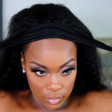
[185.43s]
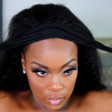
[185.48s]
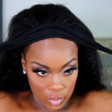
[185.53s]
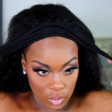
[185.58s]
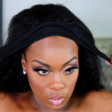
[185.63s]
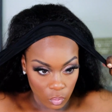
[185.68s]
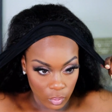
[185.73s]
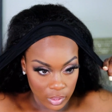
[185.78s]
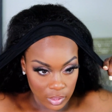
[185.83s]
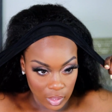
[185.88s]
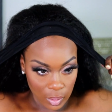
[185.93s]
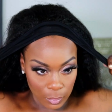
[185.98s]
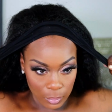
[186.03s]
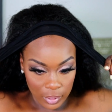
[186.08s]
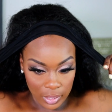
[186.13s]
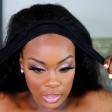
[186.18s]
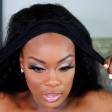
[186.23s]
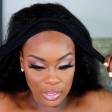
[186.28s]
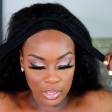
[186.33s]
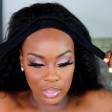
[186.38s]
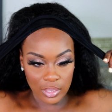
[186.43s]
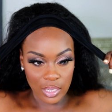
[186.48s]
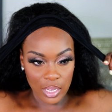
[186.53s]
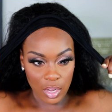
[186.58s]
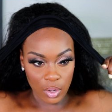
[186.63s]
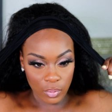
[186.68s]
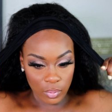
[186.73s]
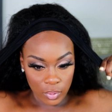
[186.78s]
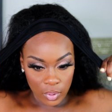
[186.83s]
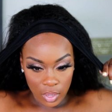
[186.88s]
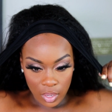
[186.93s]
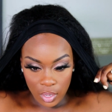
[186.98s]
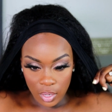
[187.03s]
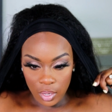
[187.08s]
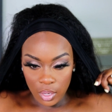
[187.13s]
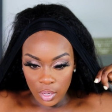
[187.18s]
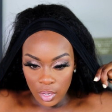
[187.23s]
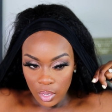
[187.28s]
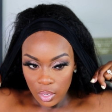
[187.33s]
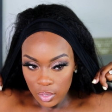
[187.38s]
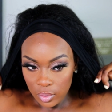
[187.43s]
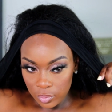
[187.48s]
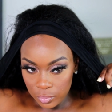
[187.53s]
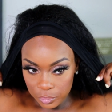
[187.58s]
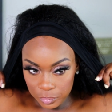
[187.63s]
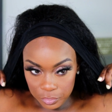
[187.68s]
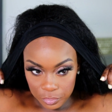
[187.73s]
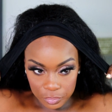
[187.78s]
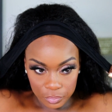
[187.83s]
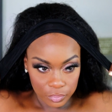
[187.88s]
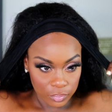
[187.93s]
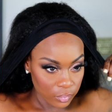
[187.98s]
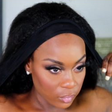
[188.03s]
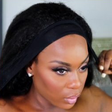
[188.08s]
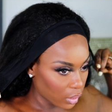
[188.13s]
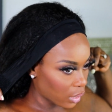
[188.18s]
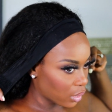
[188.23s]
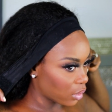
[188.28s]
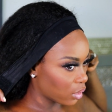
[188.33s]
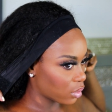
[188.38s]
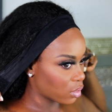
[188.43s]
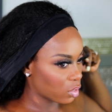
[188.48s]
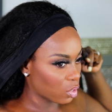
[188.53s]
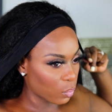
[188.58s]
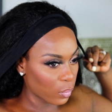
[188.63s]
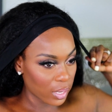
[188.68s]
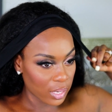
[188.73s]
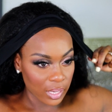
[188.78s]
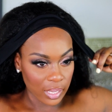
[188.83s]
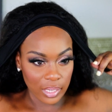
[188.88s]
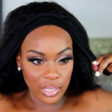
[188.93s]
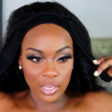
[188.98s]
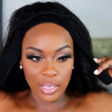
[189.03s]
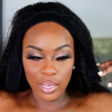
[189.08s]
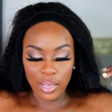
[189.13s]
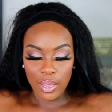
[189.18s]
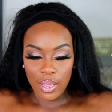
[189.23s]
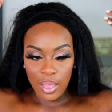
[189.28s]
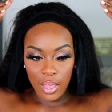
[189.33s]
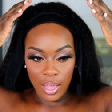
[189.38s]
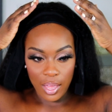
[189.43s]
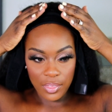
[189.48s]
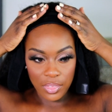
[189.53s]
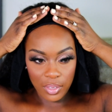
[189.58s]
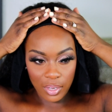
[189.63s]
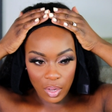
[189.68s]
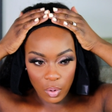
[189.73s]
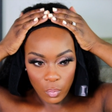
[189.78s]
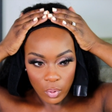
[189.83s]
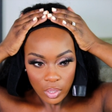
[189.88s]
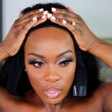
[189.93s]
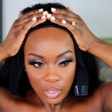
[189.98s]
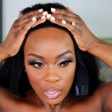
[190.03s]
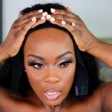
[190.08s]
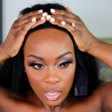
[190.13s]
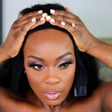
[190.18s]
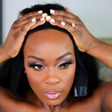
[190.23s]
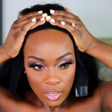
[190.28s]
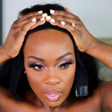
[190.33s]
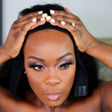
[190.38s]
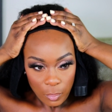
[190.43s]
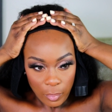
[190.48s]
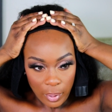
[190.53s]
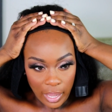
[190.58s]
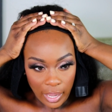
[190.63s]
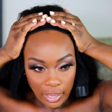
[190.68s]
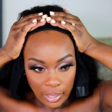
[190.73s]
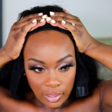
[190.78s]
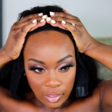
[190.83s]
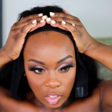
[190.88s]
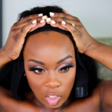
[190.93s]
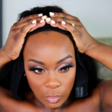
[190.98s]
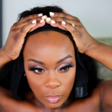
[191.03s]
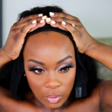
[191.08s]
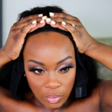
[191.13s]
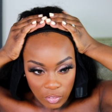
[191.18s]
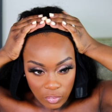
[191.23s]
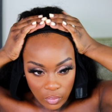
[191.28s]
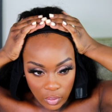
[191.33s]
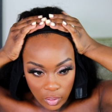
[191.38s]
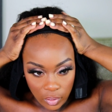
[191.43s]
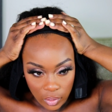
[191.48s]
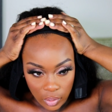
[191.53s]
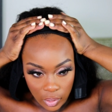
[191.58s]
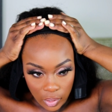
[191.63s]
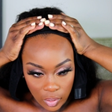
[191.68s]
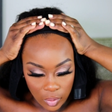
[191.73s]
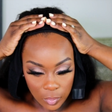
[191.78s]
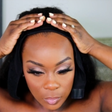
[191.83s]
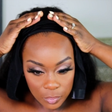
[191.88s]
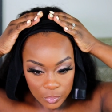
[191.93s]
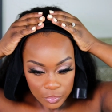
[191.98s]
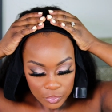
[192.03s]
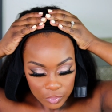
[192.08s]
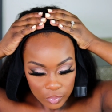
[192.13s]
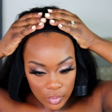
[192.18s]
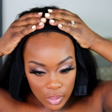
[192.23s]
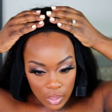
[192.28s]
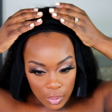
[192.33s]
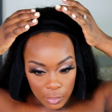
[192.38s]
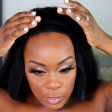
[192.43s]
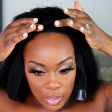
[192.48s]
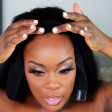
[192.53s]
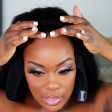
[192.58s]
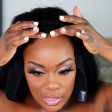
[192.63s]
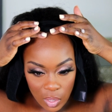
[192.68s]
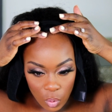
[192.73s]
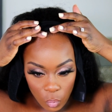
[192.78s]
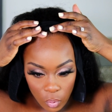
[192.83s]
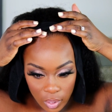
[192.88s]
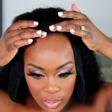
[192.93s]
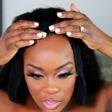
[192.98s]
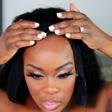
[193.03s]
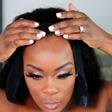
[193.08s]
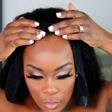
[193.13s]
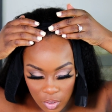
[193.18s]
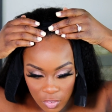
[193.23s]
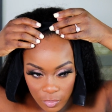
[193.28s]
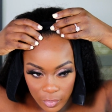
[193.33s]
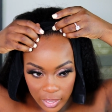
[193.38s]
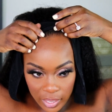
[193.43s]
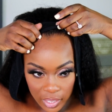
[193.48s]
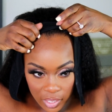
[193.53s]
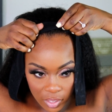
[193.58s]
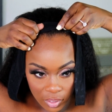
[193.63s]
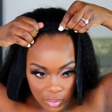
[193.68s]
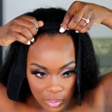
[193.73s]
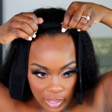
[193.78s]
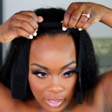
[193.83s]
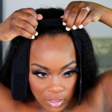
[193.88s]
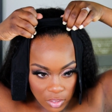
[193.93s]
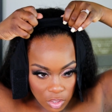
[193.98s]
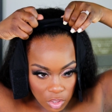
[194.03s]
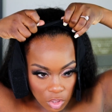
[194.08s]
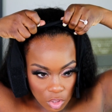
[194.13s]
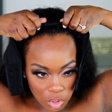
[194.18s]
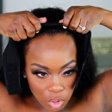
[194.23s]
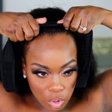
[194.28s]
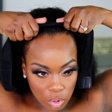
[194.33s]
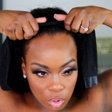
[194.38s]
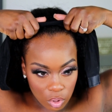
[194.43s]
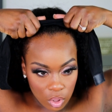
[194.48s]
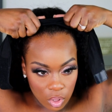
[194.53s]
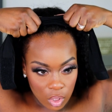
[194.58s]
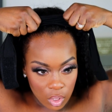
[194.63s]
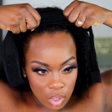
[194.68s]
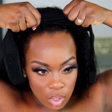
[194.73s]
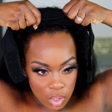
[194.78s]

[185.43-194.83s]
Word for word: So once I place it down and it's to my liking, I think I want to carry it back a little bit further because I want some of my hairline to show.